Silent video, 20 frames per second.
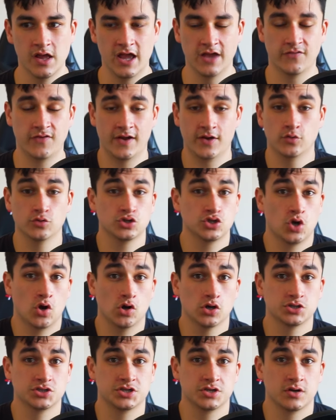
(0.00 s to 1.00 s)
If I don't
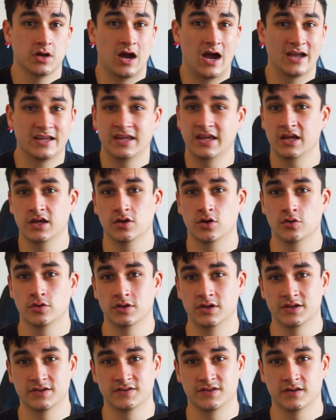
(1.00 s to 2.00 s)
charge, I can't go the
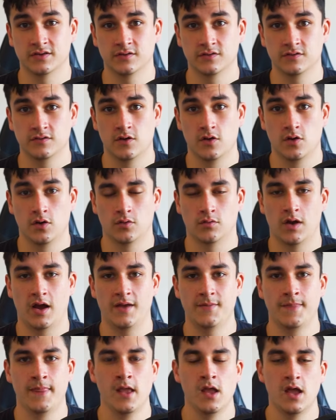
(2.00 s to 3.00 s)
distance.
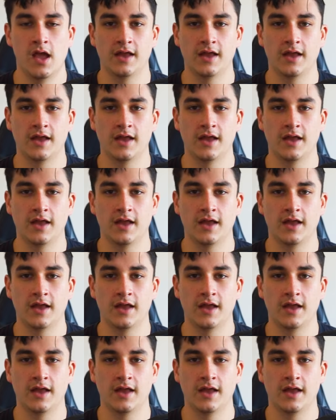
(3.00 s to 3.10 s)
Right?